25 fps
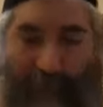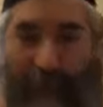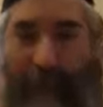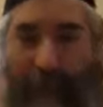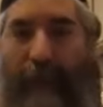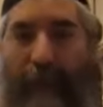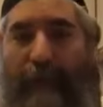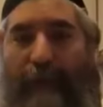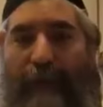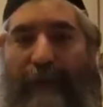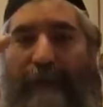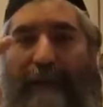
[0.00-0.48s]

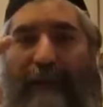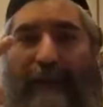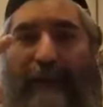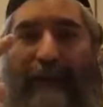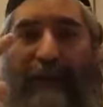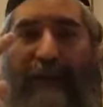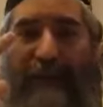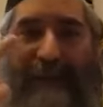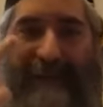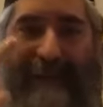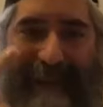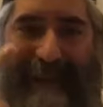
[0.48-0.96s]
now it's
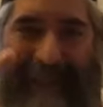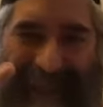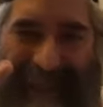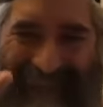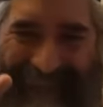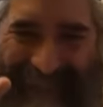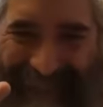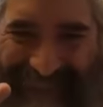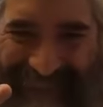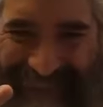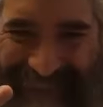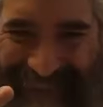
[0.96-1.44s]
the
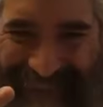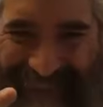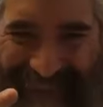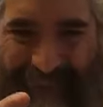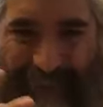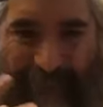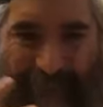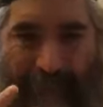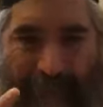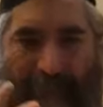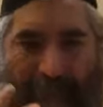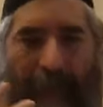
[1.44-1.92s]
second
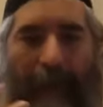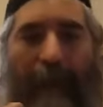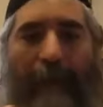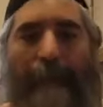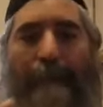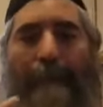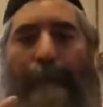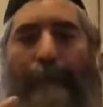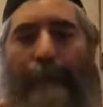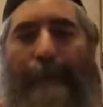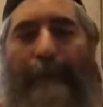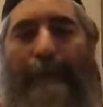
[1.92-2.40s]

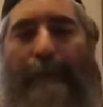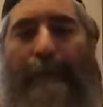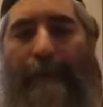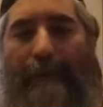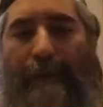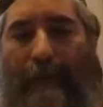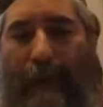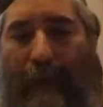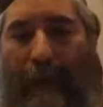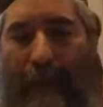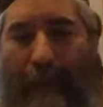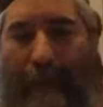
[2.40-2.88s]
type,
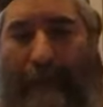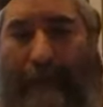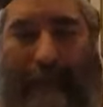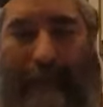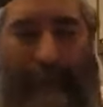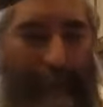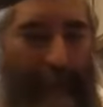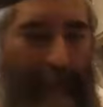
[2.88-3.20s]
right?